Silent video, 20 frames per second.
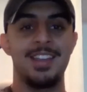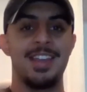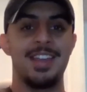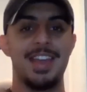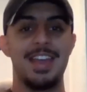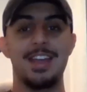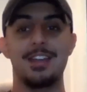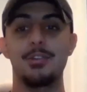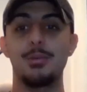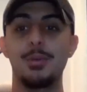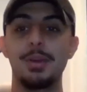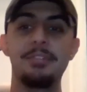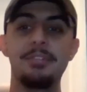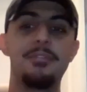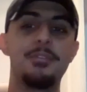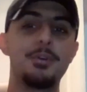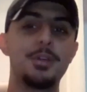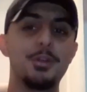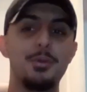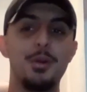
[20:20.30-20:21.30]

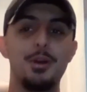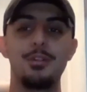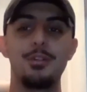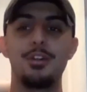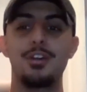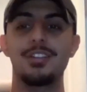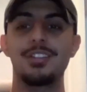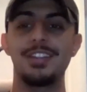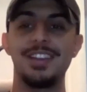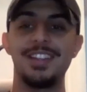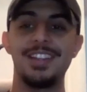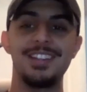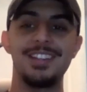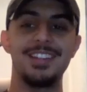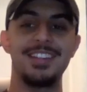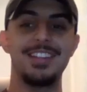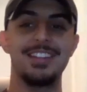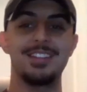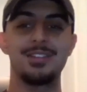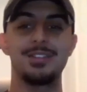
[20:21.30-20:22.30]
24-year-old Lachlan
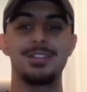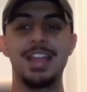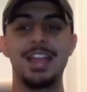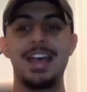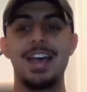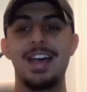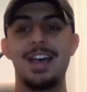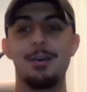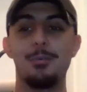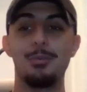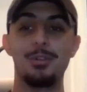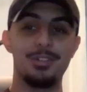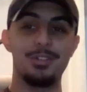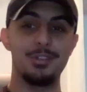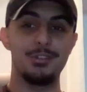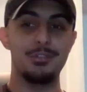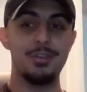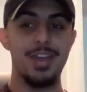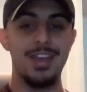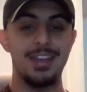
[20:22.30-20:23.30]
Ilias was the
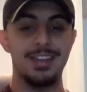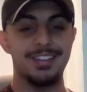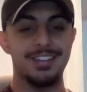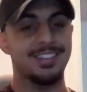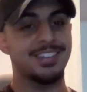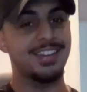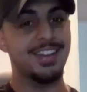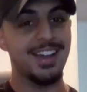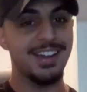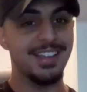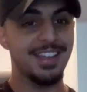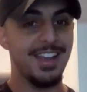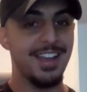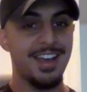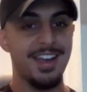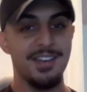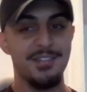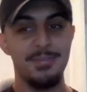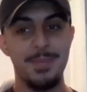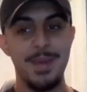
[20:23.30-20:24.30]
Dragons' starting
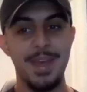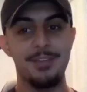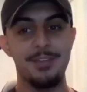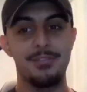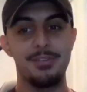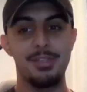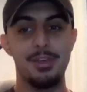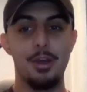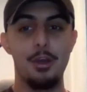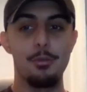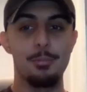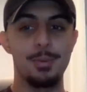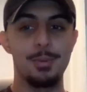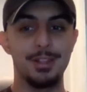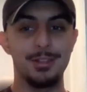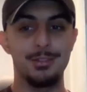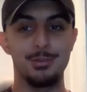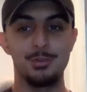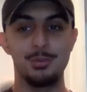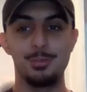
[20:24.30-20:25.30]
halfback for the
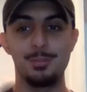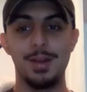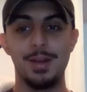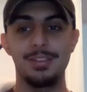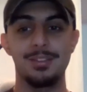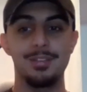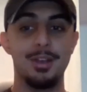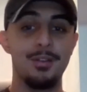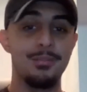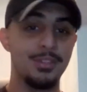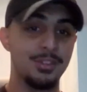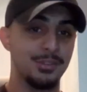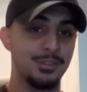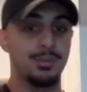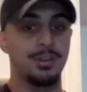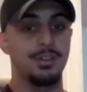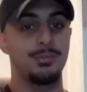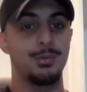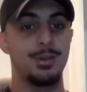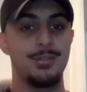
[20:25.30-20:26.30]
opening 2 months of the
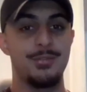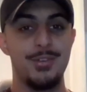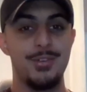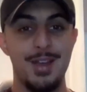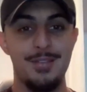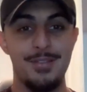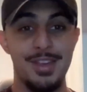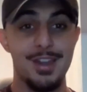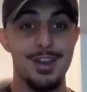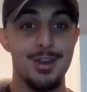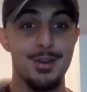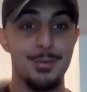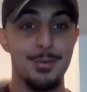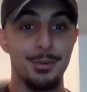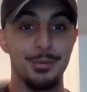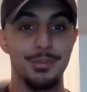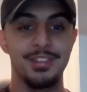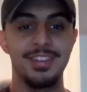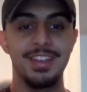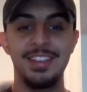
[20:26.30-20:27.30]
2025
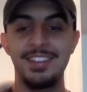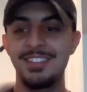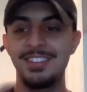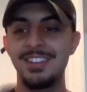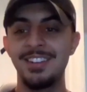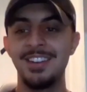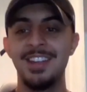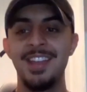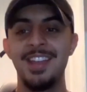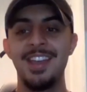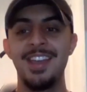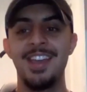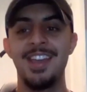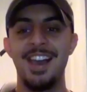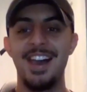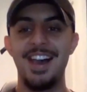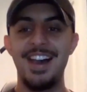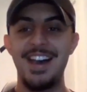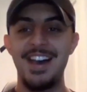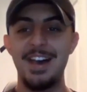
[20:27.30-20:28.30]
NRL season,
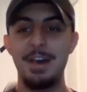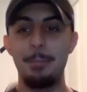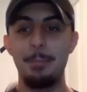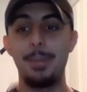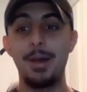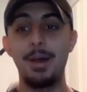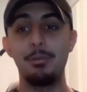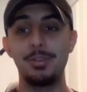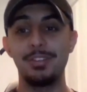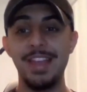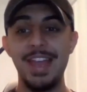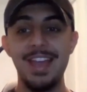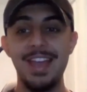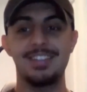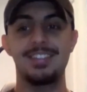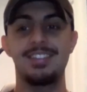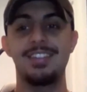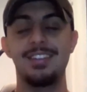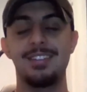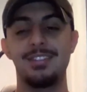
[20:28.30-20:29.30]
but was
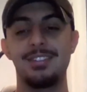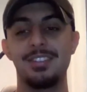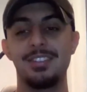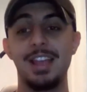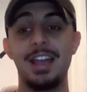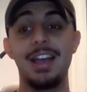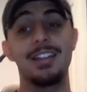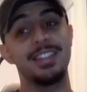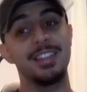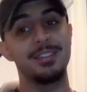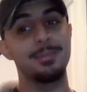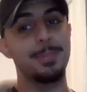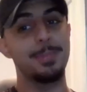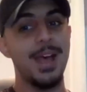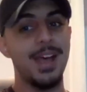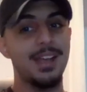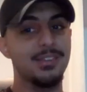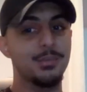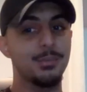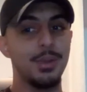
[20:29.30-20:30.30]
axed this
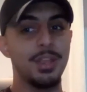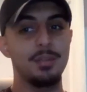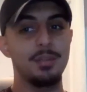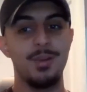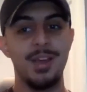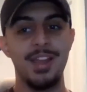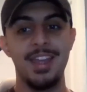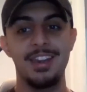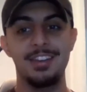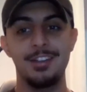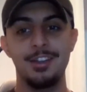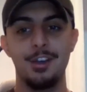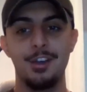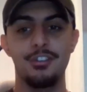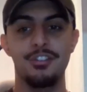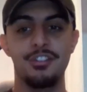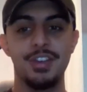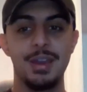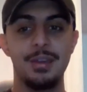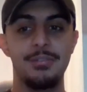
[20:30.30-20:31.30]
past week by head
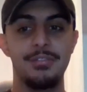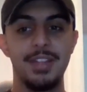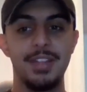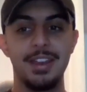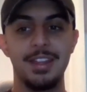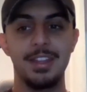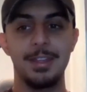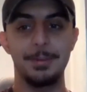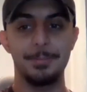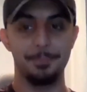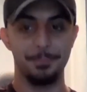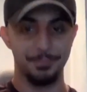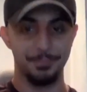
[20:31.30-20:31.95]
coach Shane Flanagan.